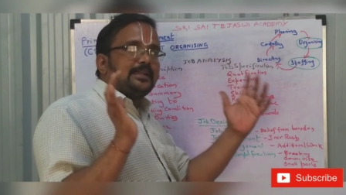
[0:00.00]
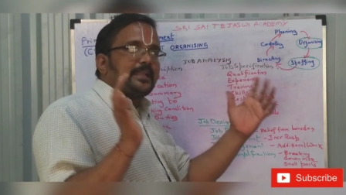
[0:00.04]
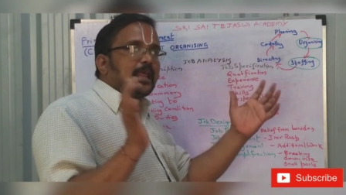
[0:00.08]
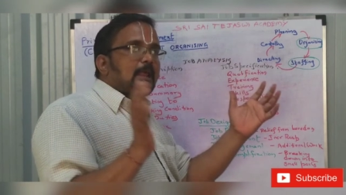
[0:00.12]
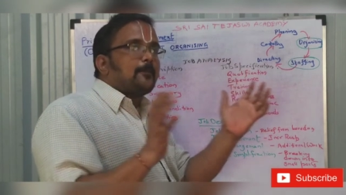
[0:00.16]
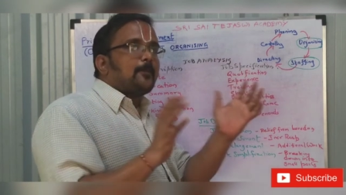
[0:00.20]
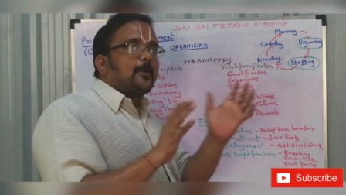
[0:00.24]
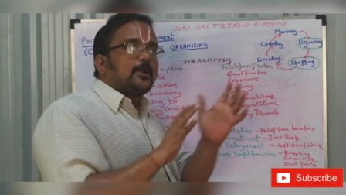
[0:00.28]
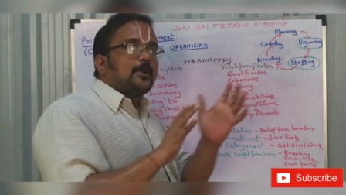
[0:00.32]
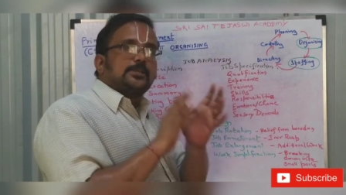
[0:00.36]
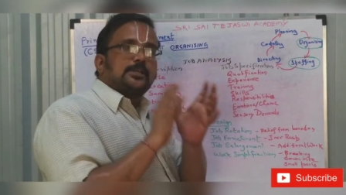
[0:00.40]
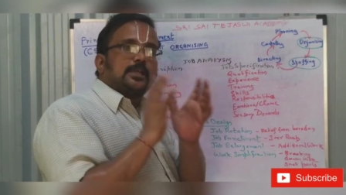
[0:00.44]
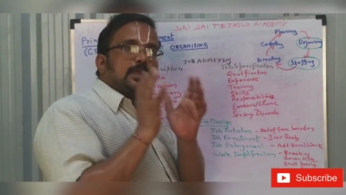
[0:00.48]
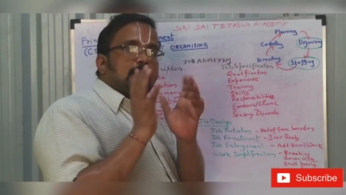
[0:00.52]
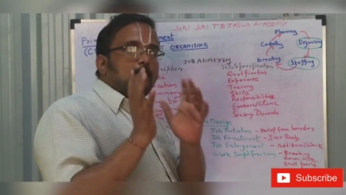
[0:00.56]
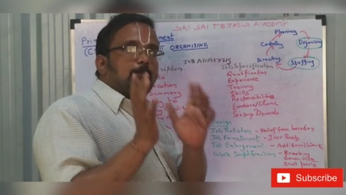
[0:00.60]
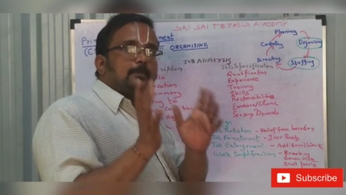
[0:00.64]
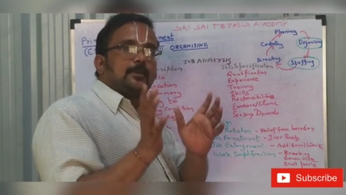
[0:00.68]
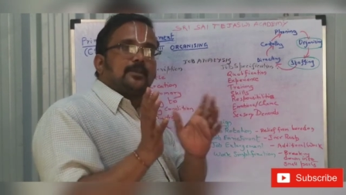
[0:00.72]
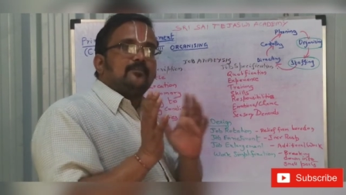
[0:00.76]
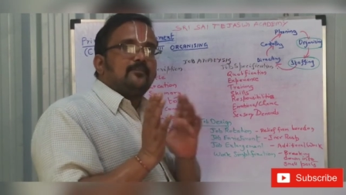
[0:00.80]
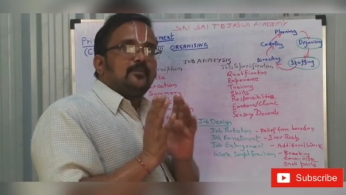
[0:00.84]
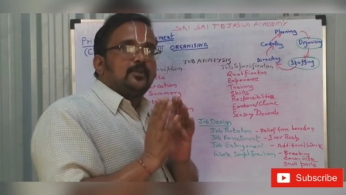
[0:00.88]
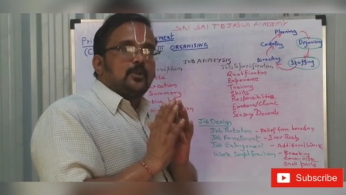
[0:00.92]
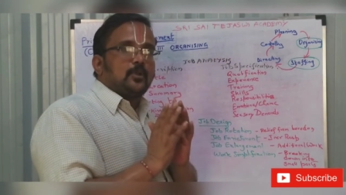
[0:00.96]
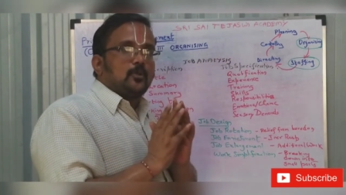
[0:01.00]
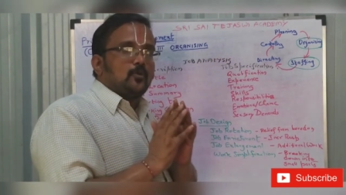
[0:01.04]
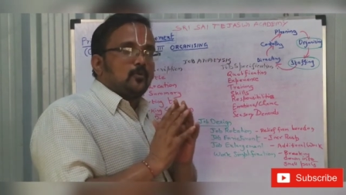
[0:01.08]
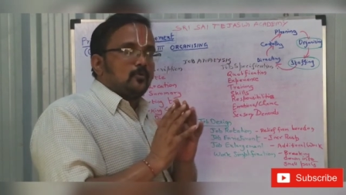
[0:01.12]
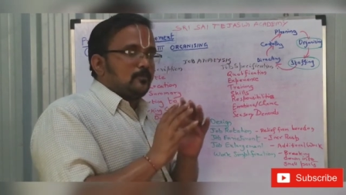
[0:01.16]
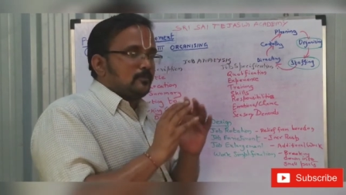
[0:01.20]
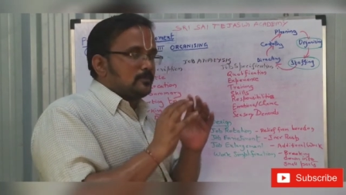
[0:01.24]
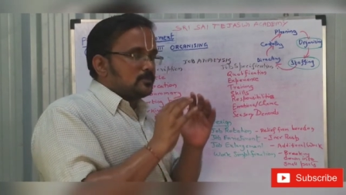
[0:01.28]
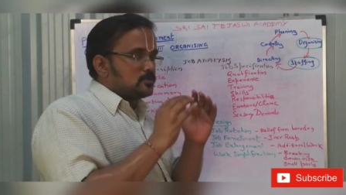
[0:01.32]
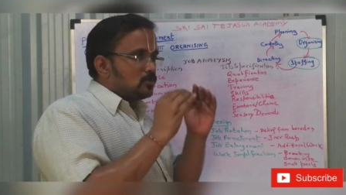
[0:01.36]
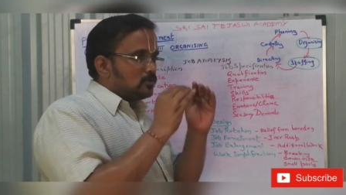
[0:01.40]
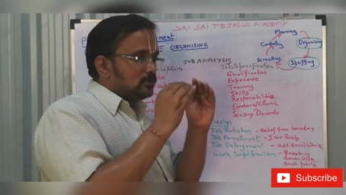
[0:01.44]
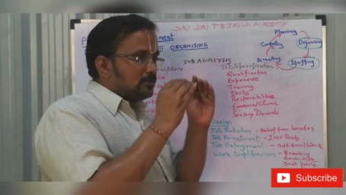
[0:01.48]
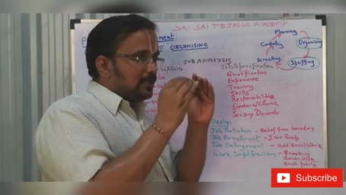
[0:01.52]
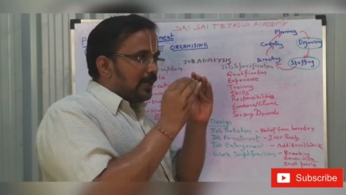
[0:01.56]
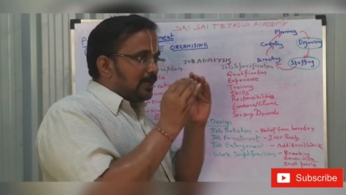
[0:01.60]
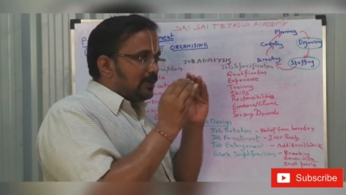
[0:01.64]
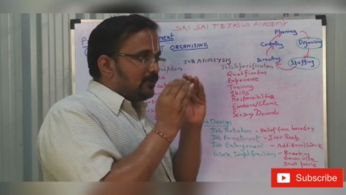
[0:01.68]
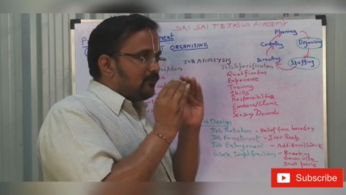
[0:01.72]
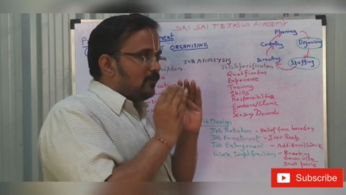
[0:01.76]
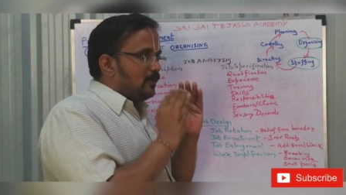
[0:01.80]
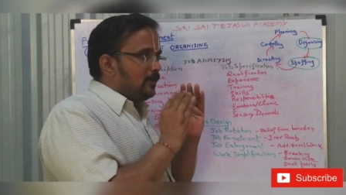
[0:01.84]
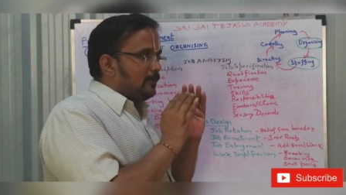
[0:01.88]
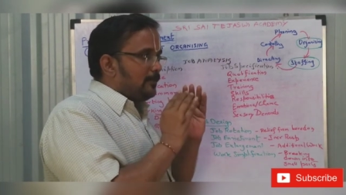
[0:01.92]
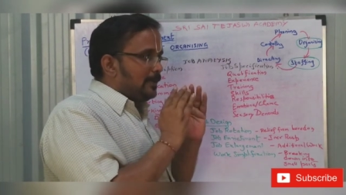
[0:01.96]
The entire project can be given to you.
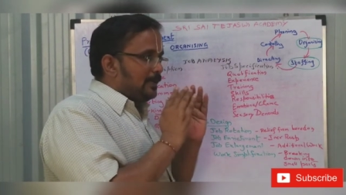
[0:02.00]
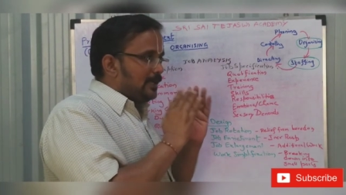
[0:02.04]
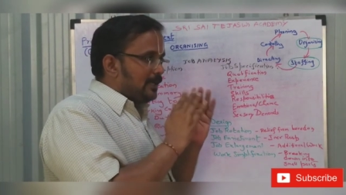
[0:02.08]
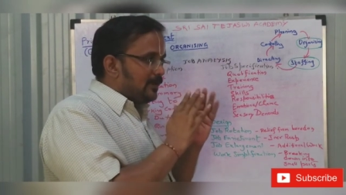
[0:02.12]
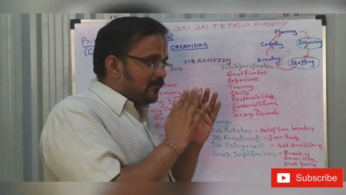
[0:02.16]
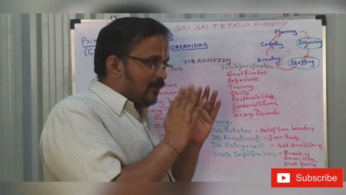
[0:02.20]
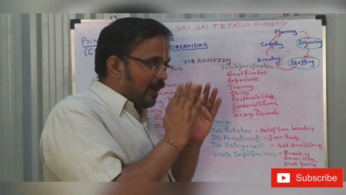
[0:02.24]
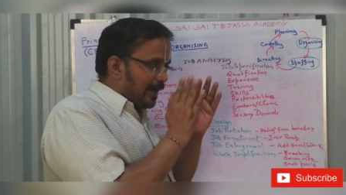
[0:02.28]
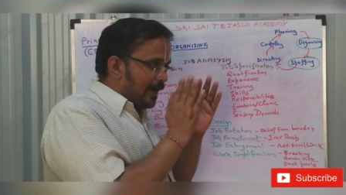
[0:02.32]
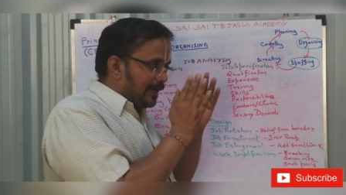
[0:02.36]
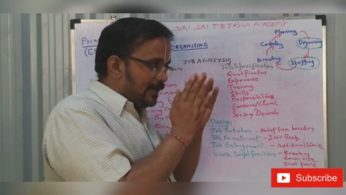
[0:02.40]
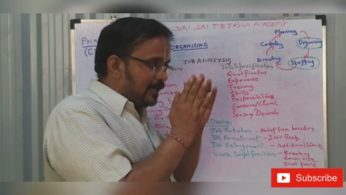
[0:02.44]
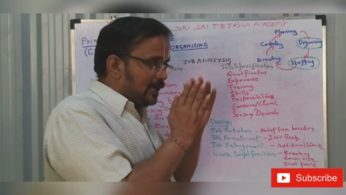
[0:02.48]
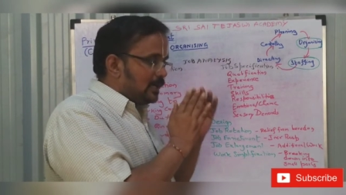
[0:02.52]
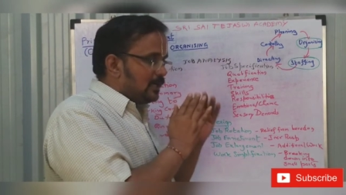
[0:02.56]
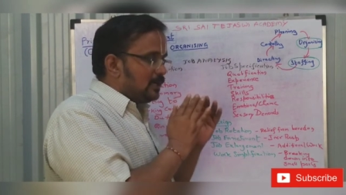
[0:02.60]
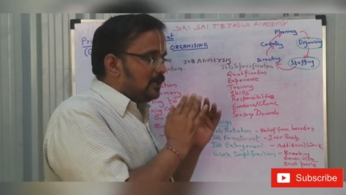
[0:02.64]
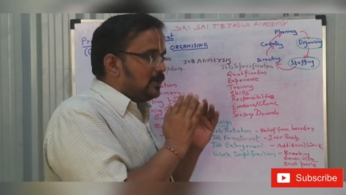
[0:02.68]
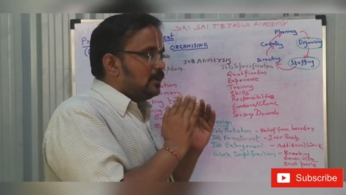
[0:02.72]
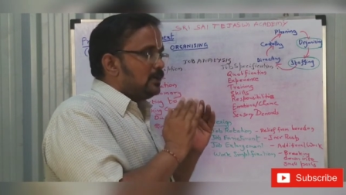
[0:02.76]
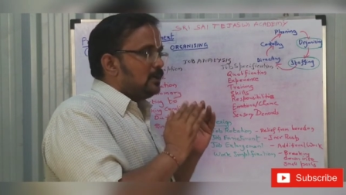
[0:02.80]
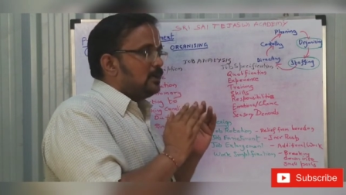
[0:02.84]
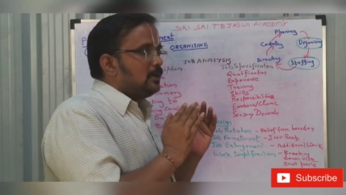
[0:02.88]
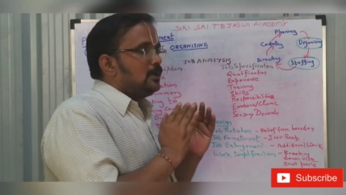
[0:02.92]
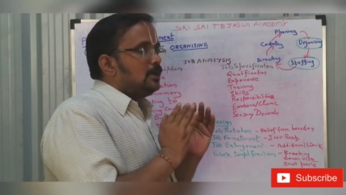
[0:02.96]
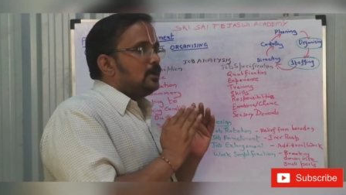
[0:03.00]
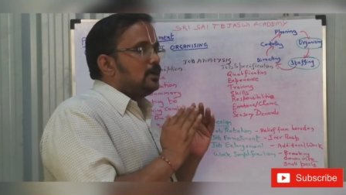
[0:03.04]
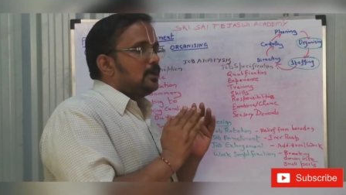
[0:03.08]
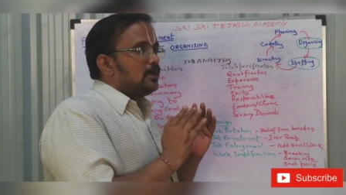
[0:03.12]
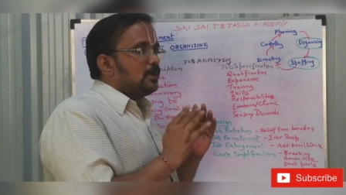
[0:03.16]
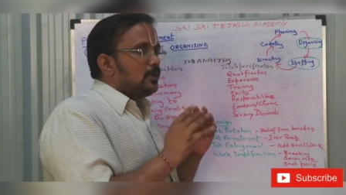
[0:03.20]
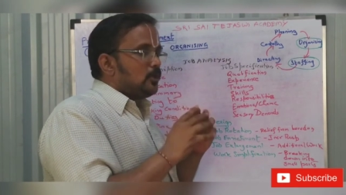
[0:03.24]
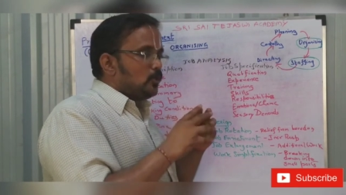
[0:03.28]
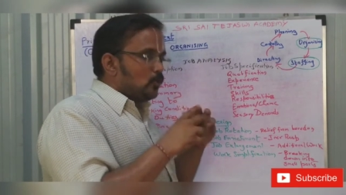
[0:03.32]
So that will be divided.